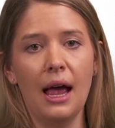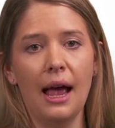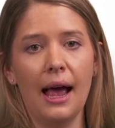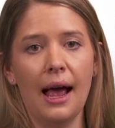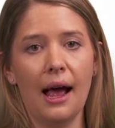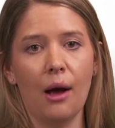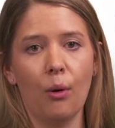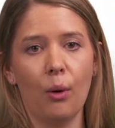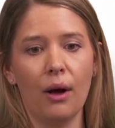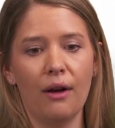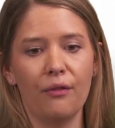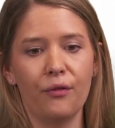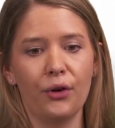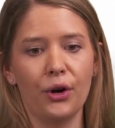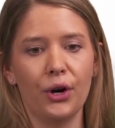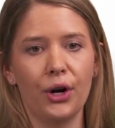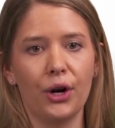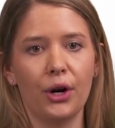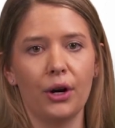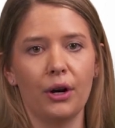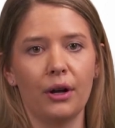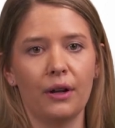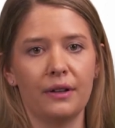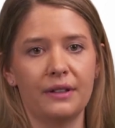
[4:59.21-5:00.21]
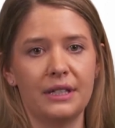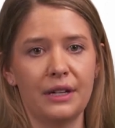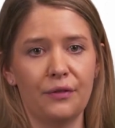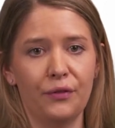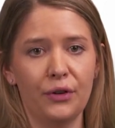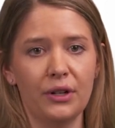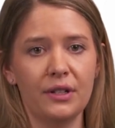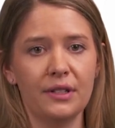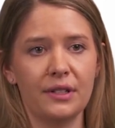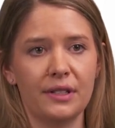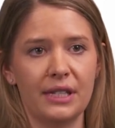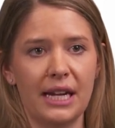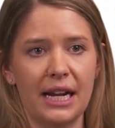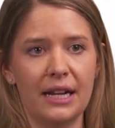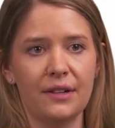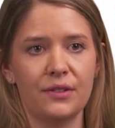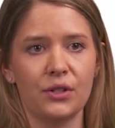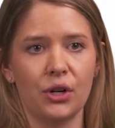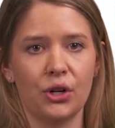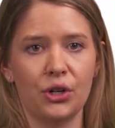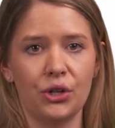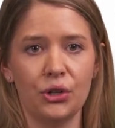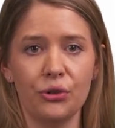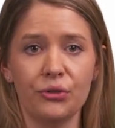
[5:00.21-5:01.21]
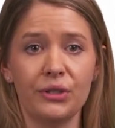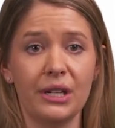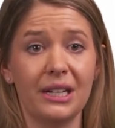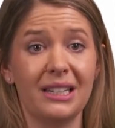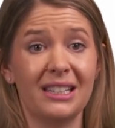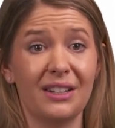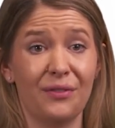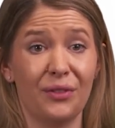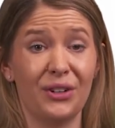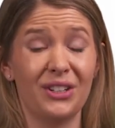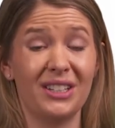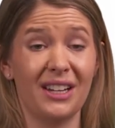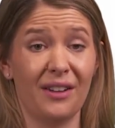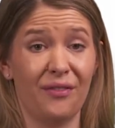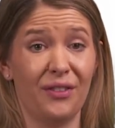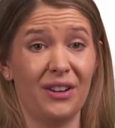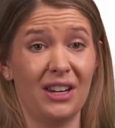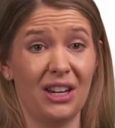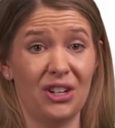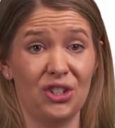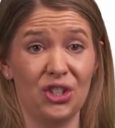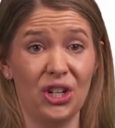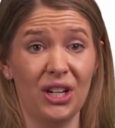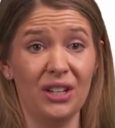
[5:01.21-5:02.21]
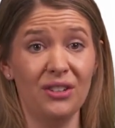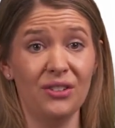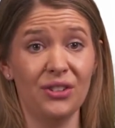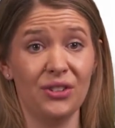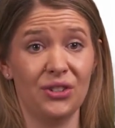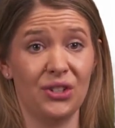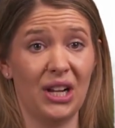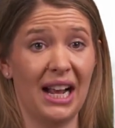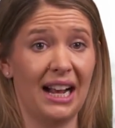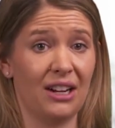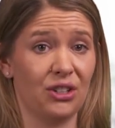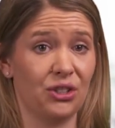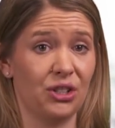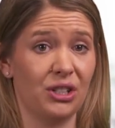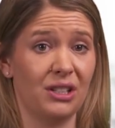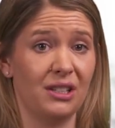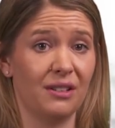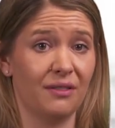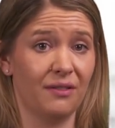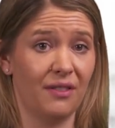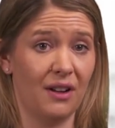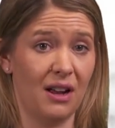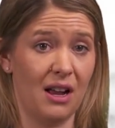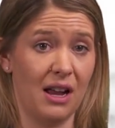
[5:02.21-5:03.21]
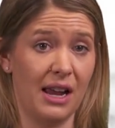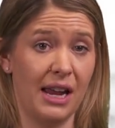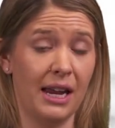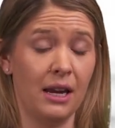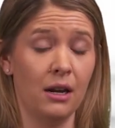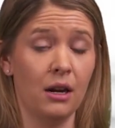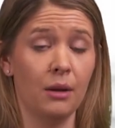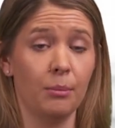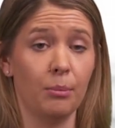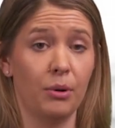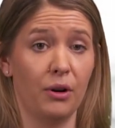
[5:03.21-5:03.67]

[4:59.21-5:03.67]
However, different states are using different definitions to actually define